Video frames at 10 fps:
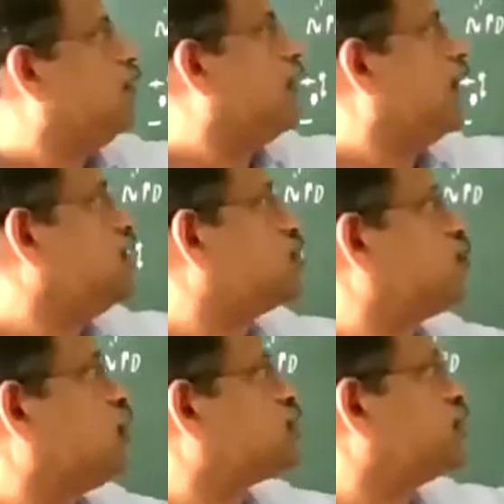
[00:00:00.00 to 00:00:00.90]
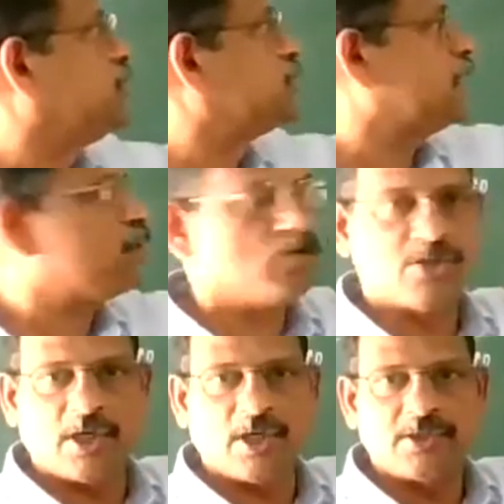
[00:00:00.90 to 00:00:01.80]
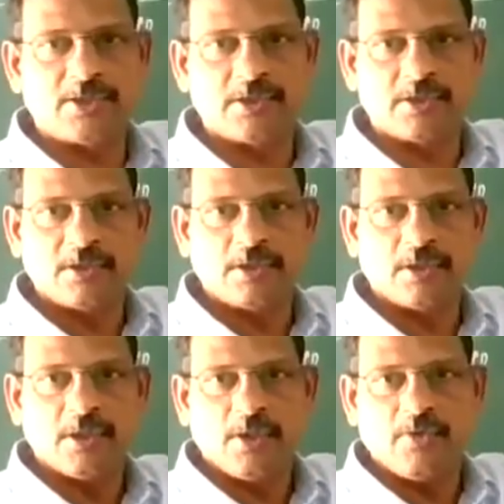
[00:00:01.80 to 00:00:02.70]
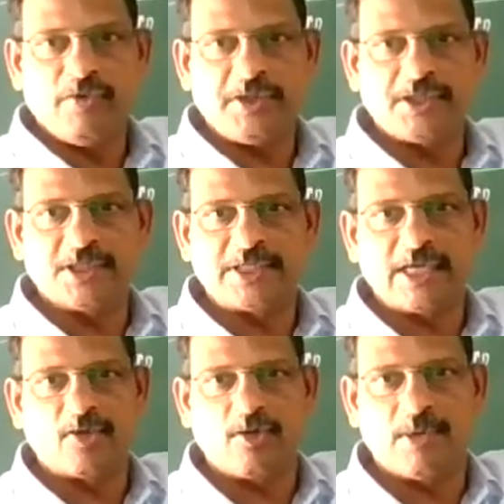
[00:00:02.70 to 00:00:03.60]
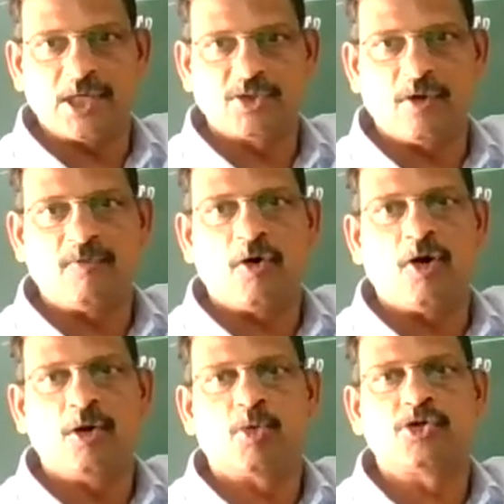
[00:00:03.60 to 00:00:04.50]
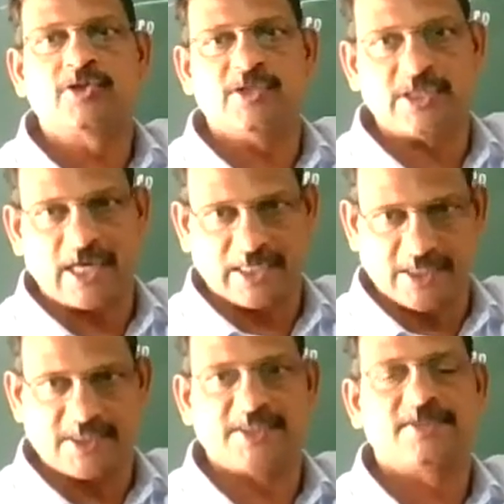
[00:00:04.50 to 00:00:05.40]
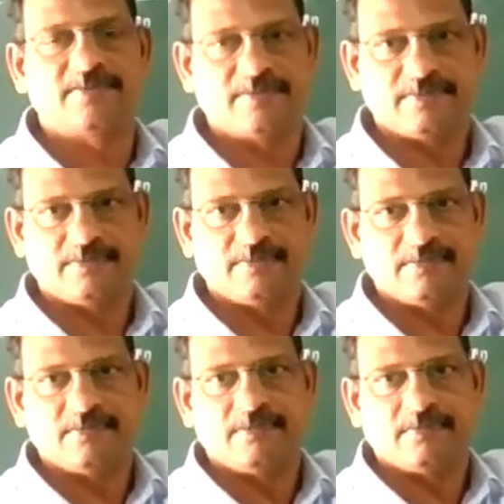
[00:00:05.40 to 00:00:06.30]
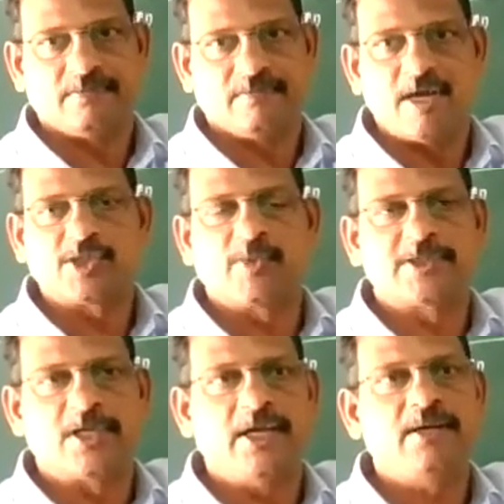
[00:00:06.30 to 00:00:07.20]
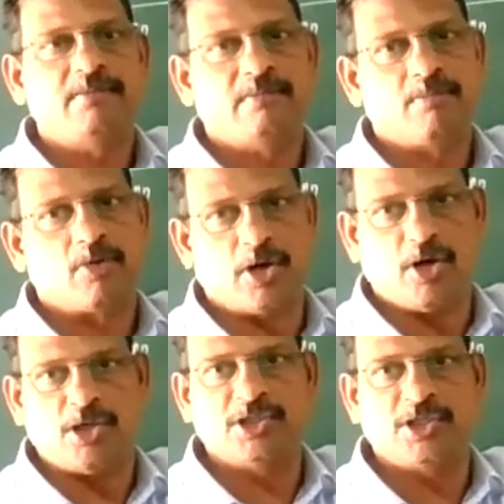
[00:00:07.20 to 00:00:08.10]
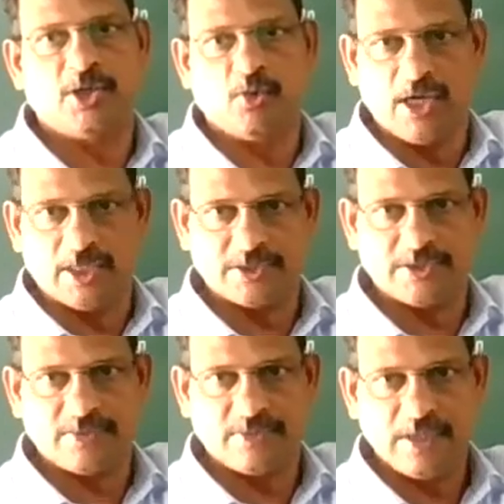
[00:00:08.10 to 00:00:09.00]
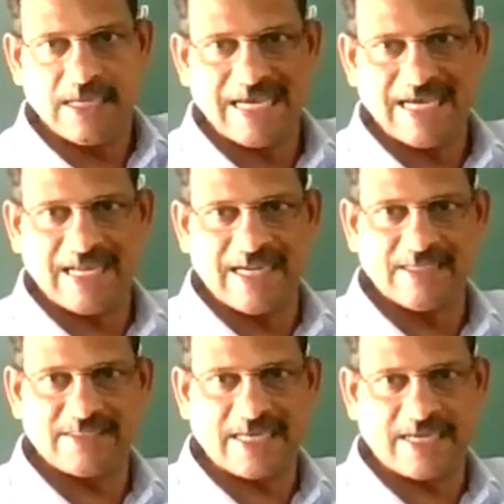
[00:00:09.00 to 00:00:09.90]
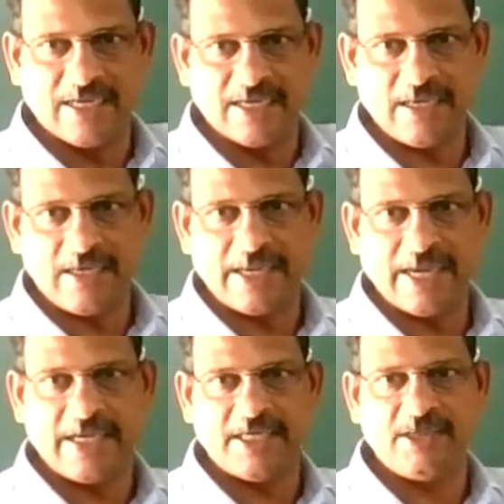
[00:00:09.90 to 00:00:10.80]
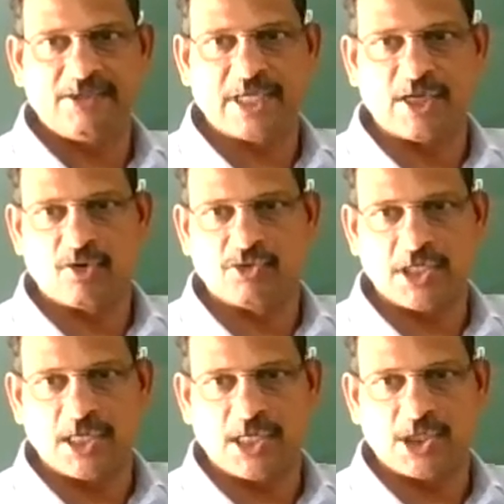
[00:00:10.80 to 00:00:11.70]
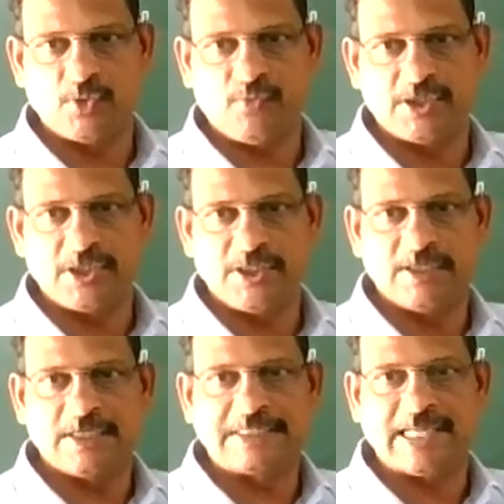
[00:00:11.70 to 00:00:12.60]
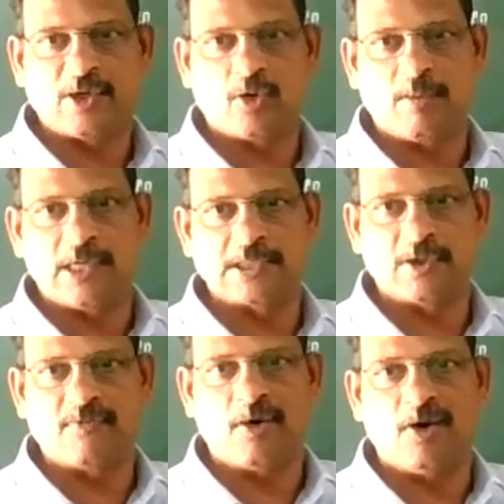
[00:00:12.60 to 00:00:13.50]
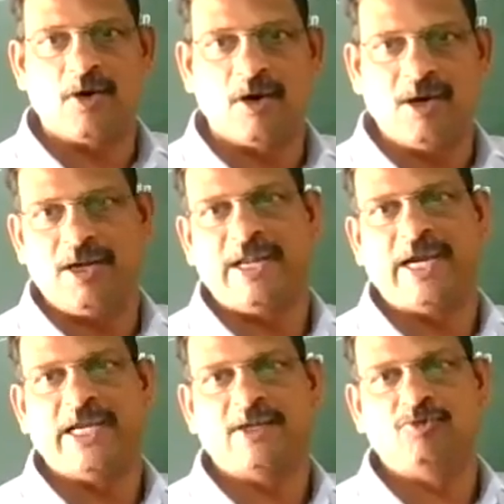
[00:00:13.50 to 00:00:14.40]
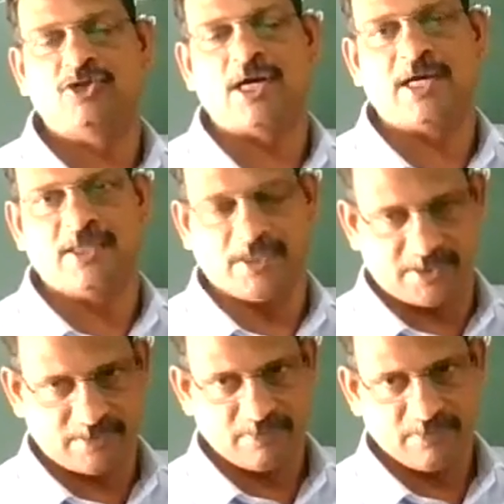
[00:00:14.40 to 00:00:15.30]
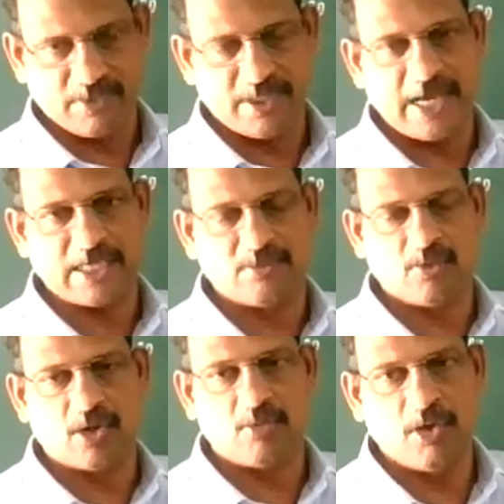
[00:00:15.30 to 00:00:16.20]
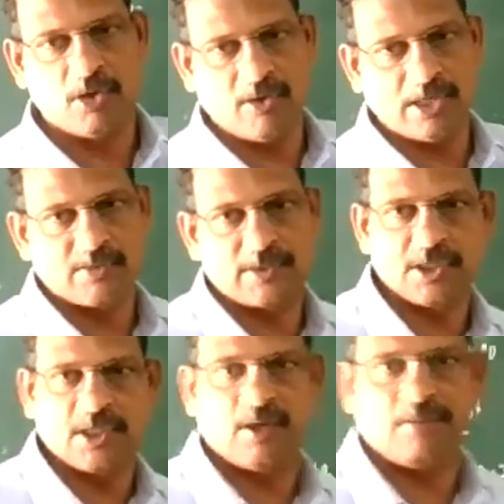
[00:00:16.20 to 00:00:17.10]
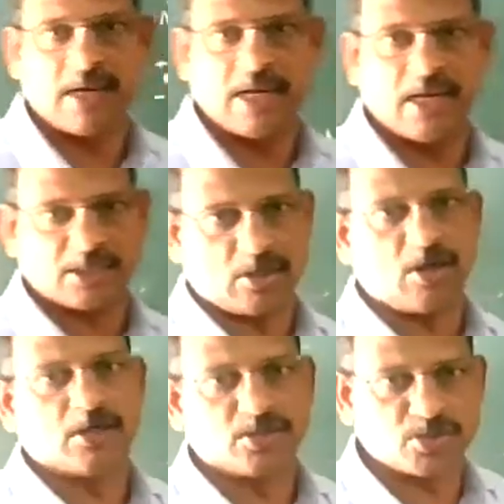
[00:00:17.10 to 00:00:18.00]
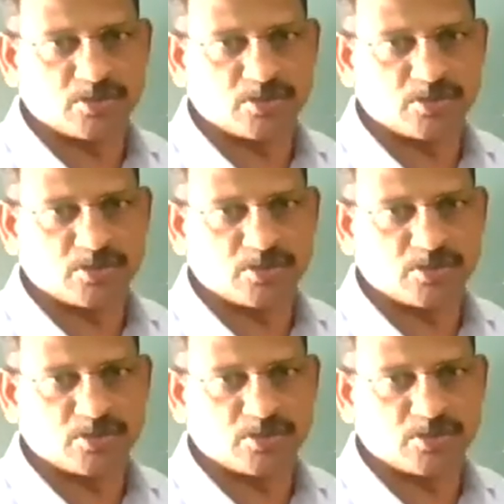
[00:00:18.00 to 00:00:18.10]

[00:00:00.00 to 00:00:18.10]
One is positive center of charge, which is the center of mass of all positive charges, especially protons in the nucleus. And second, negative center of charge, which is the center of mass of all negative charges, the atom or molecule, especially by electrons.